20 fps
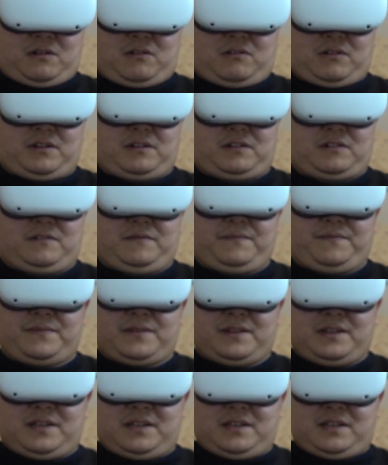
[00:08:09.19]
Oh, here you go.
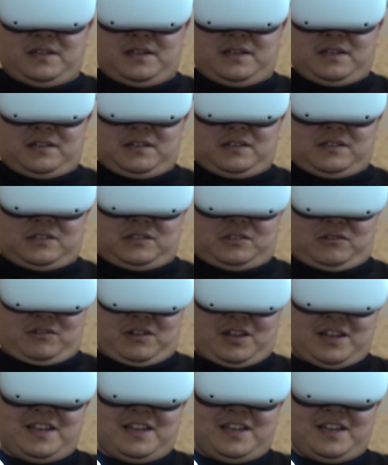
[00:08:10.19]
So